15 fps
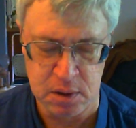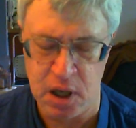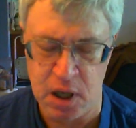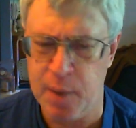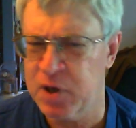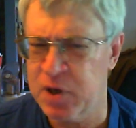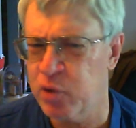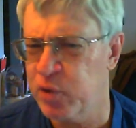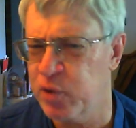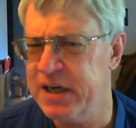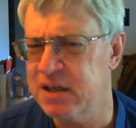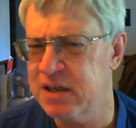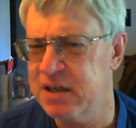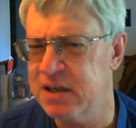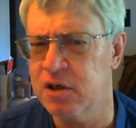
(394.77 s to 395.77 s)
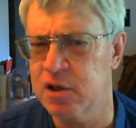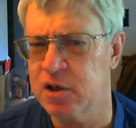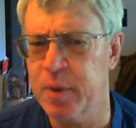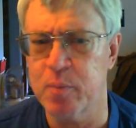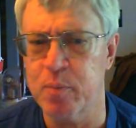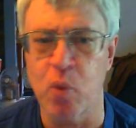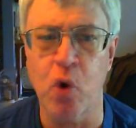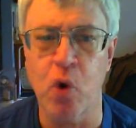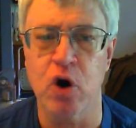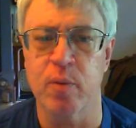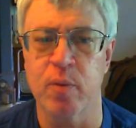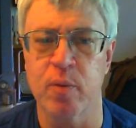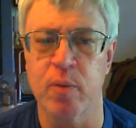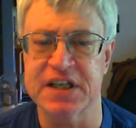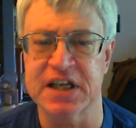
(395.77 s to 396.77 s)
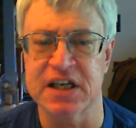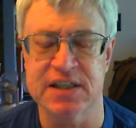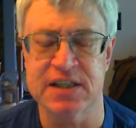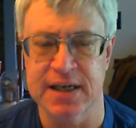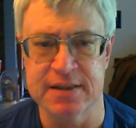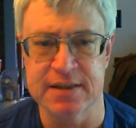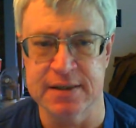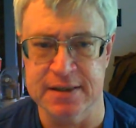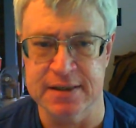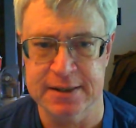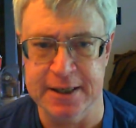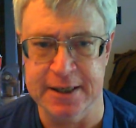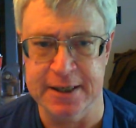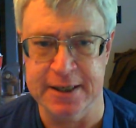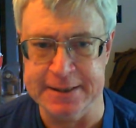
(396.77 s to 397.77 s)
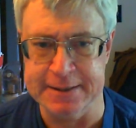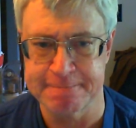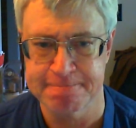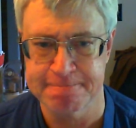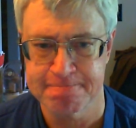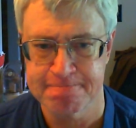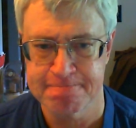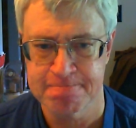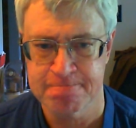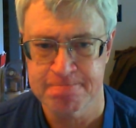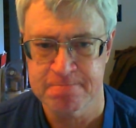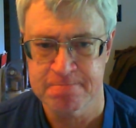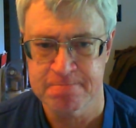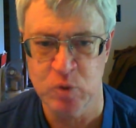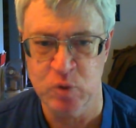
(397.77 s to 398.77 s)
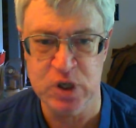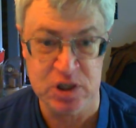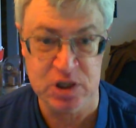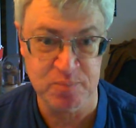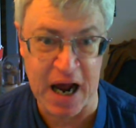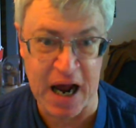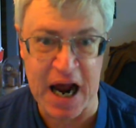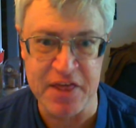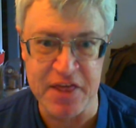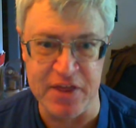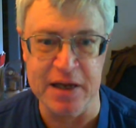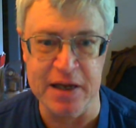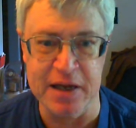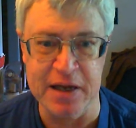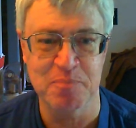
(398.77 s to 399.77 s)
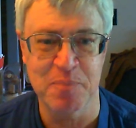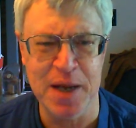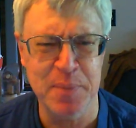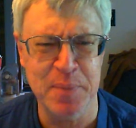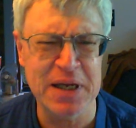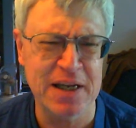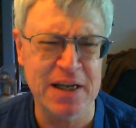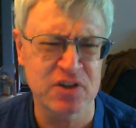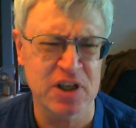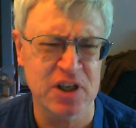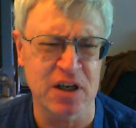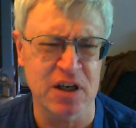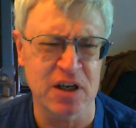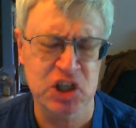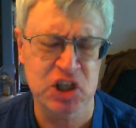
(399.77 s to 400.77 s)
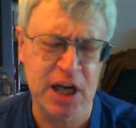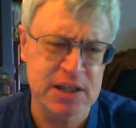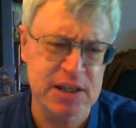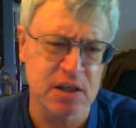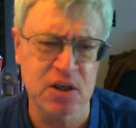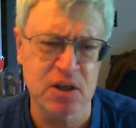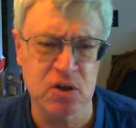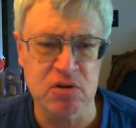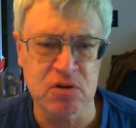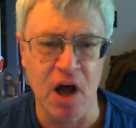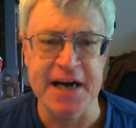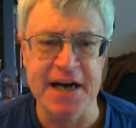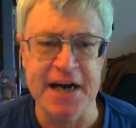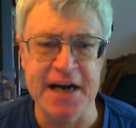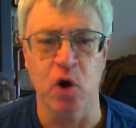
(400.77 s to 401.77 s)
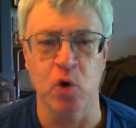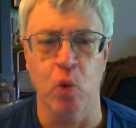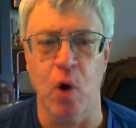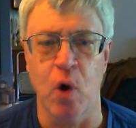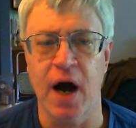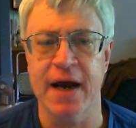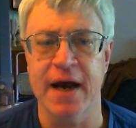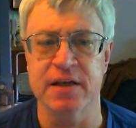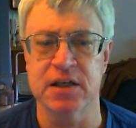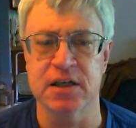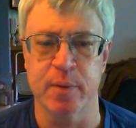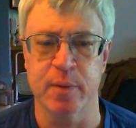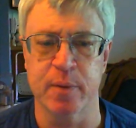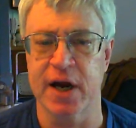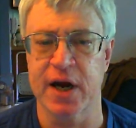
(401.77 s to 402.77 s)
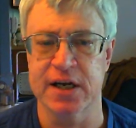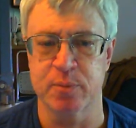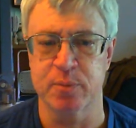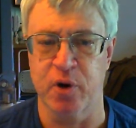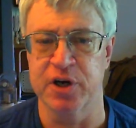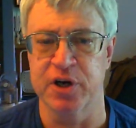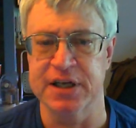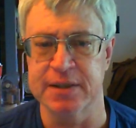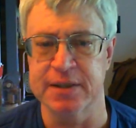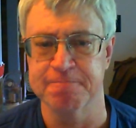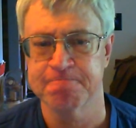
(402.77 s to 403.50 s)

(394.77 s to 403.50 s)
I'm going to read a little bit more about what they said in this study, which I think maybe sheds a little light on why the Democratic Party,